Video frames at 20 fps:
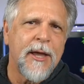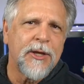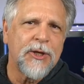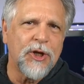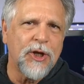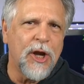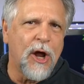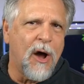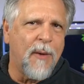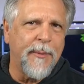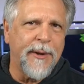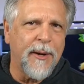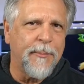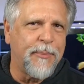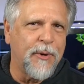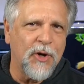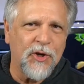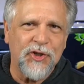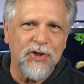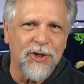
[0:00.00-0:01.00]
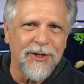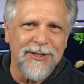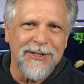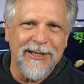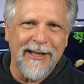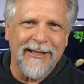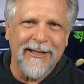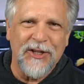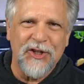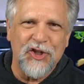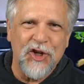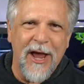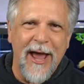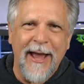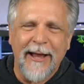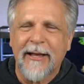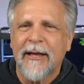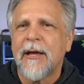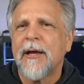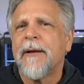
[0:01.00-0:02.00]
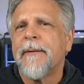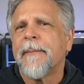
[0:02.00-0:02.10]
you know I'm going to push Cichlid Shack.